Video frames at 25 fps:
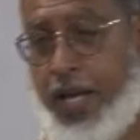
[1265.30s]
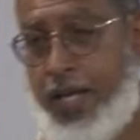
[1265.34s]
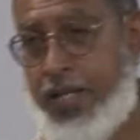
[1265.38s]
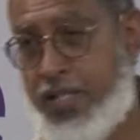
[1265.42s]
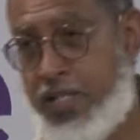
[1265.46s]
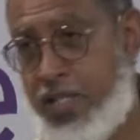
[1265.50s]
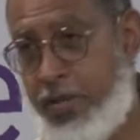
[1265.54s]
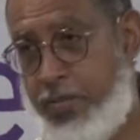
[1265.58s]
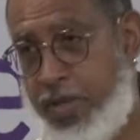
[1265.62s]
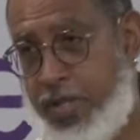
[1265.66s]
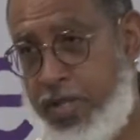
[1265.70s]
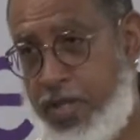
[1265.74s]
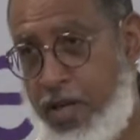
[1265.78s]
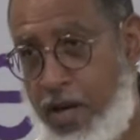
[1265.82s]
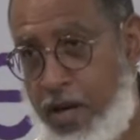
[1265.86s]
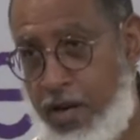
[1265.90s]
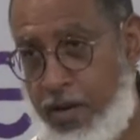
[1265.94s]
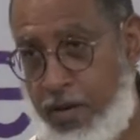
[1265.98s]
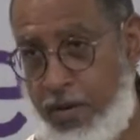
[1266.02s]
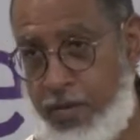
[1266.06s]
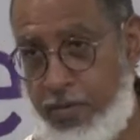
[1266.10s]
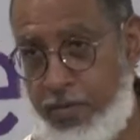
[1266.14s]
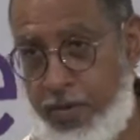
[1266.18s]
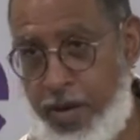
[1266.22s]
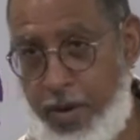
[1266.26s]
Some of
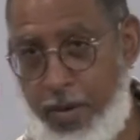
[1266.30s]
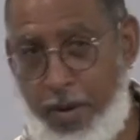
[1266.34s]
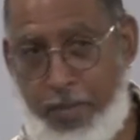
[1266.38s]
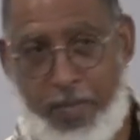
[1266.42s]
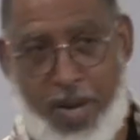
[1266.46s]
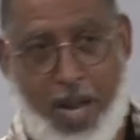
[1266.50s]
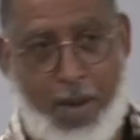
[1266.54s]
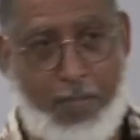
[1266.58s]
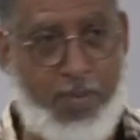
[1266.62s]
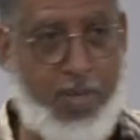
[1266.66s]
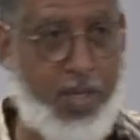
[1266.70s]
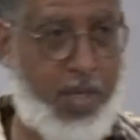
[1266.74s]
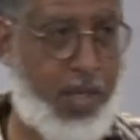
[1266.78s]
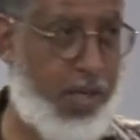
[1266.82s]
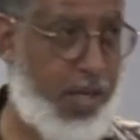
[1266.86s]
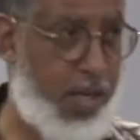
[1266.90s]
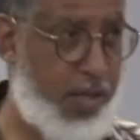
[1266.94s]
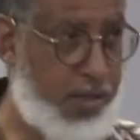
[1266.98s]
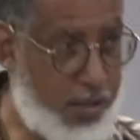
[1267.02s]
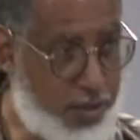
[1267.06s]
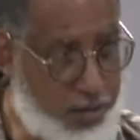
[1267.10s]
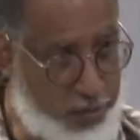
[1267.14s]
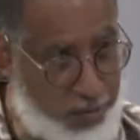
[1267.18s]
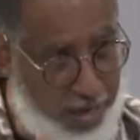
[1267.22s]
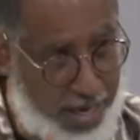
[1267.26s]
y'all, I'm, I'm looking
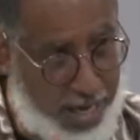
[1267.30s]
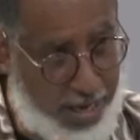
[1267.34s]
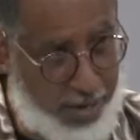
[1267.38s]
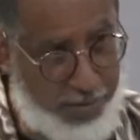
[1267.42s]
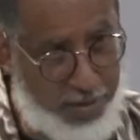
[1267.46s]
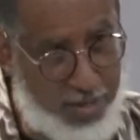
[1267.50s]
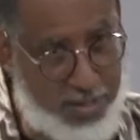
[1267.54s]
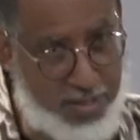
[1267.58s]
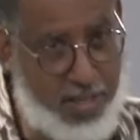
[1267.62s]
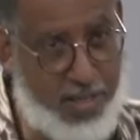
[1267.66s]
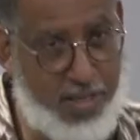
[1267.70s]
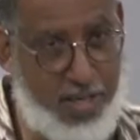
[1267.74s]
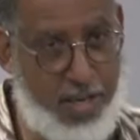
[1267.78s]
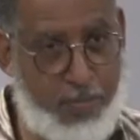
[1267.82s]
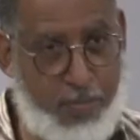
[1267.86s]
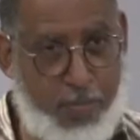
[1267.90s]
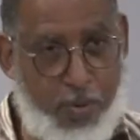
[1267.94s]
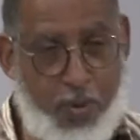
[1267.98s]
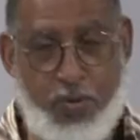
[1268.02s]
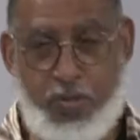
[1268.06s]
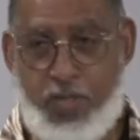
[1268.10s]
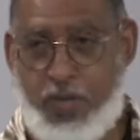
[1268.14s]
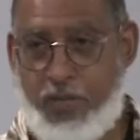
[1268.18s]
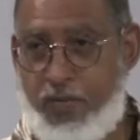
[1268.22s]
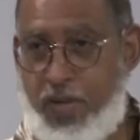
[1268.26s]
at the crowd that's in here,
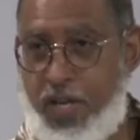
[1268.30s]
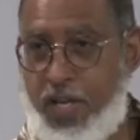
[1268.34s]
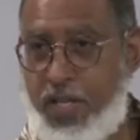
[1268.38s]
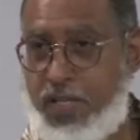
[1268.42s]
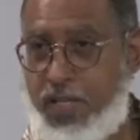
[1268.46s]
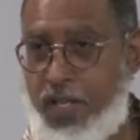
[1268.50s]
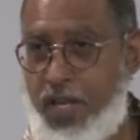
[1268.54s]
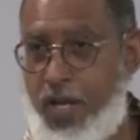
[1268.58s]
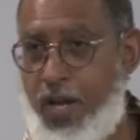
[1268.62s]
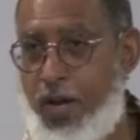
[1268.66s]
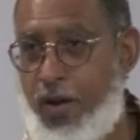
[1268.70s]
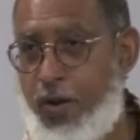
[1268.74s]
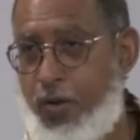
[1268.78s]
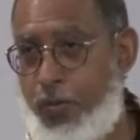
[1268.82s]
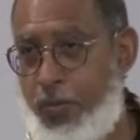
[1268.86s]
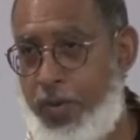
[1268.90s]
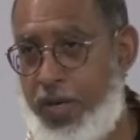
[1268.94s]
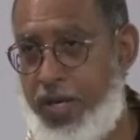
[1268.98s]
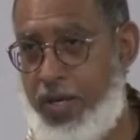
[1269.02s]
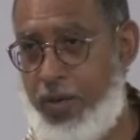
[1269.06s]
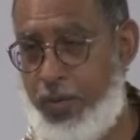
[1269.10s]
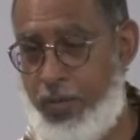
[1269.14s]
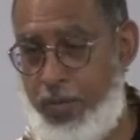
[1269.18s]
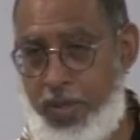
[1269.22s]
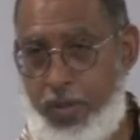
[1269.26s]
most of us,
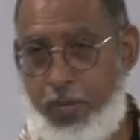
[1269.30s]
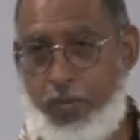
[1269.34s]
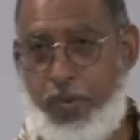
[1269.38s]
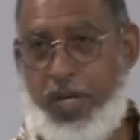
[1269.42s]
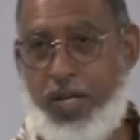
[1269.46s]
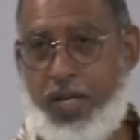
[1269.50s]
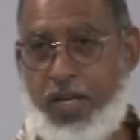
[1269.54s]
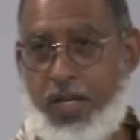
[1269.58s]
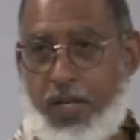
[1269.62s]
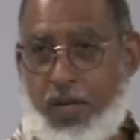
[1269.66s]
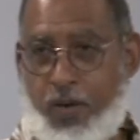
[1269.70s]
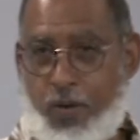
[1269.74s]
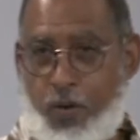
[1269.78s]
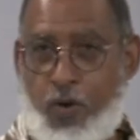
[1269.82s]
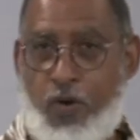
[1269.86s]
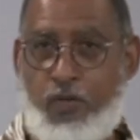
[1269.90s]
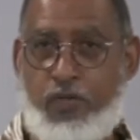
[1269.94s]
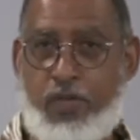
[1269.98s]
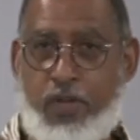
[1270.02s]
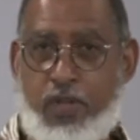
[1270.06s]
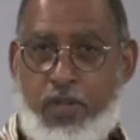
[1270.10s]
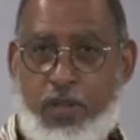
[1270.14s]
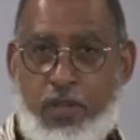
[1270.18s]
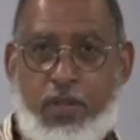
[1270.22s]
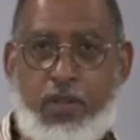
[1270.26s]
we, we, we are
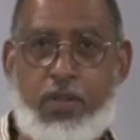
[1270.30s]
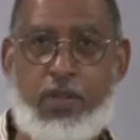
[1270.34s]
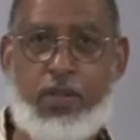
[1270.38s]
over